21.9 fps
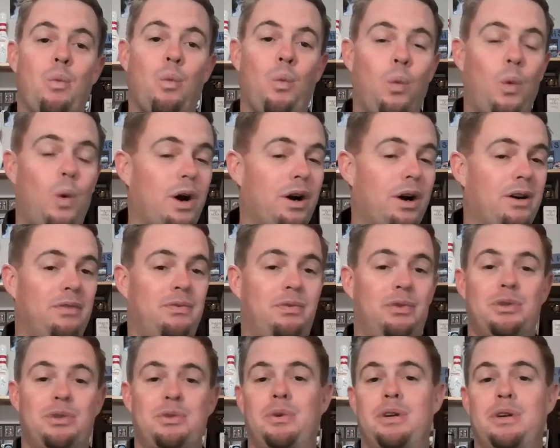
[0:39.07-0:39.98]

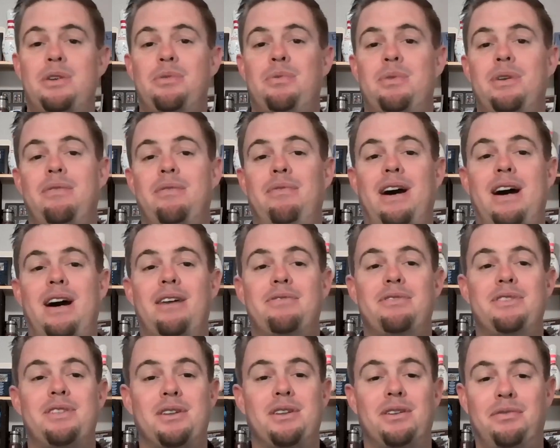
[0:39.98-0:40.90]
wonderful 2025
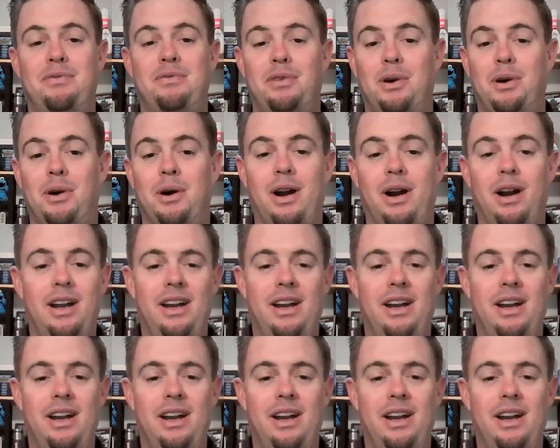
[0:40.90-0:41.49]
so far.